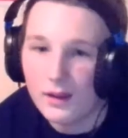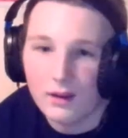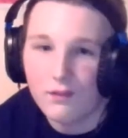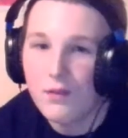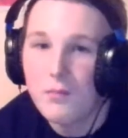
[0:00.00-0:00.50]

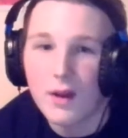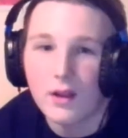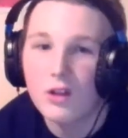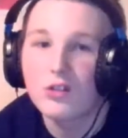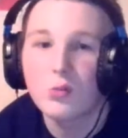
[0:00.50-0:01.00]
Finn Balor
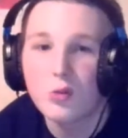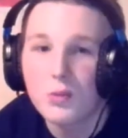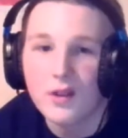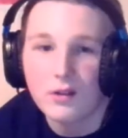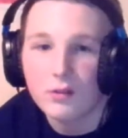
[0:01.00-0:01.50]
has so much
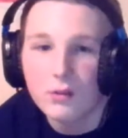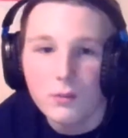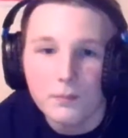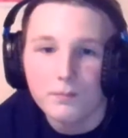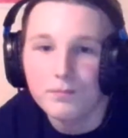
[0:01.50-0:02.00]
potential.
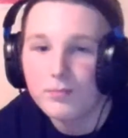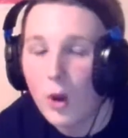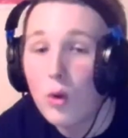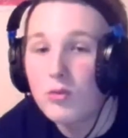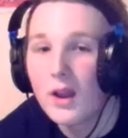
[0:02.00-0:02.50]

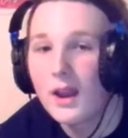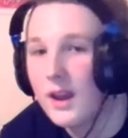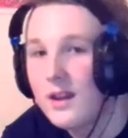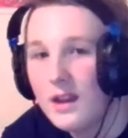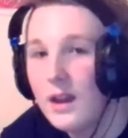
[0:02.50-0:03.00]

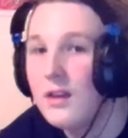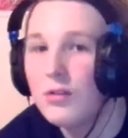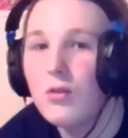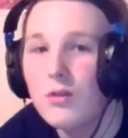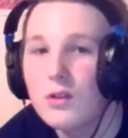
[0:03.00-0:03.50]
He's
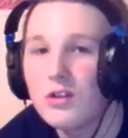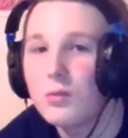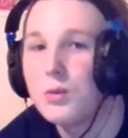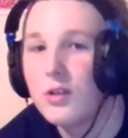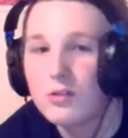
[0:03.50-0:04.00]
already reached his
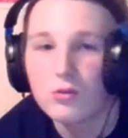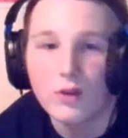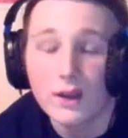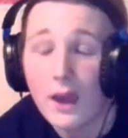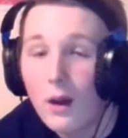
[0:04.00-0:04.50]
potential
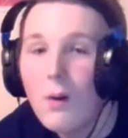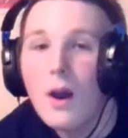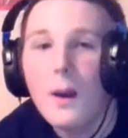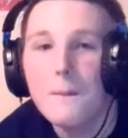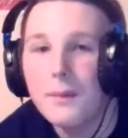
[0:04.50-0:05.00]
right now,
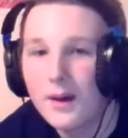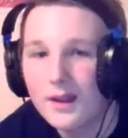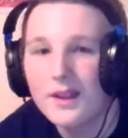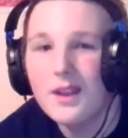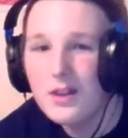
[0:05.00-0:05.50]

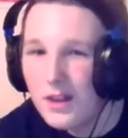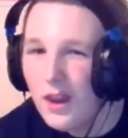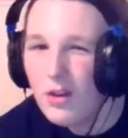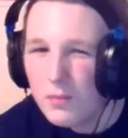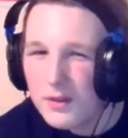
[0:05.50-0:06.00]
but
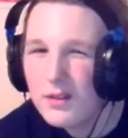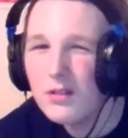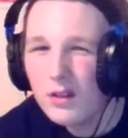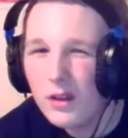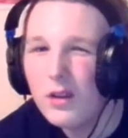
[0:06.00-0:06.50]
he could
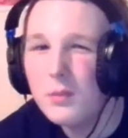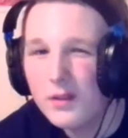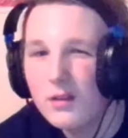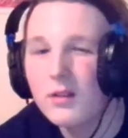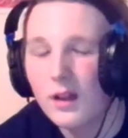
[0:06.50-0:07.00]
potentially
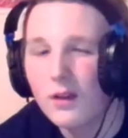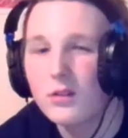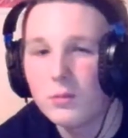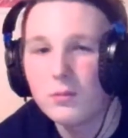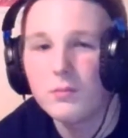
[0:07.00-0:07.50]
have
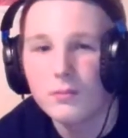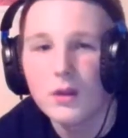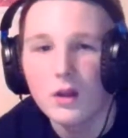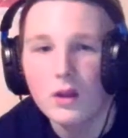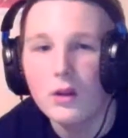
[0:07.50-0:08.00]
some
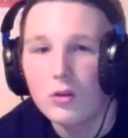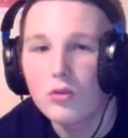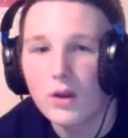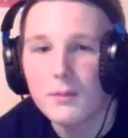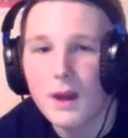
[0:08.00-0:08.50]

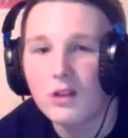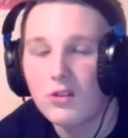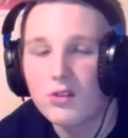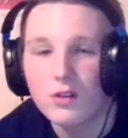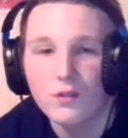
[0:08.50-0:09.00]
great
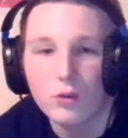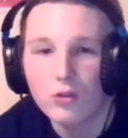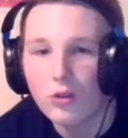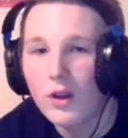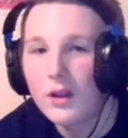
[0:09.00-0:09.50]
matches in the
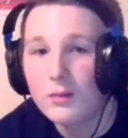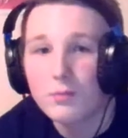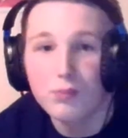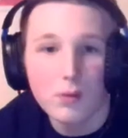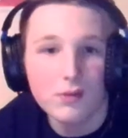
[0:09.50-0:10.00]
future, and
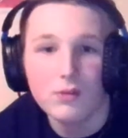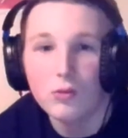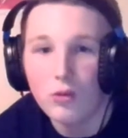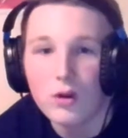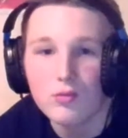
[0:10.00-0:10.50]
probably some
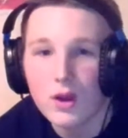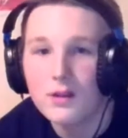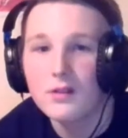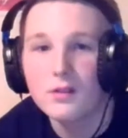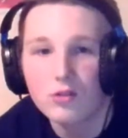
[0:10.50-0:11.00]
great
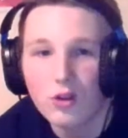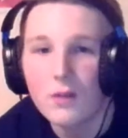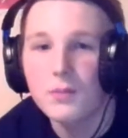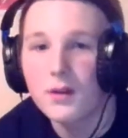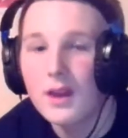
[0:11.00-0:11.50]
reigns as
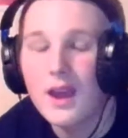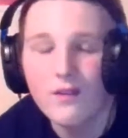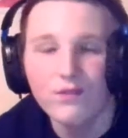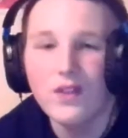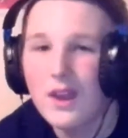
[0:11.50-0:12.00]
champion
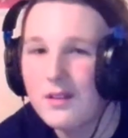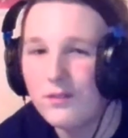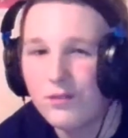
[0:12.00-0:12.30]
if they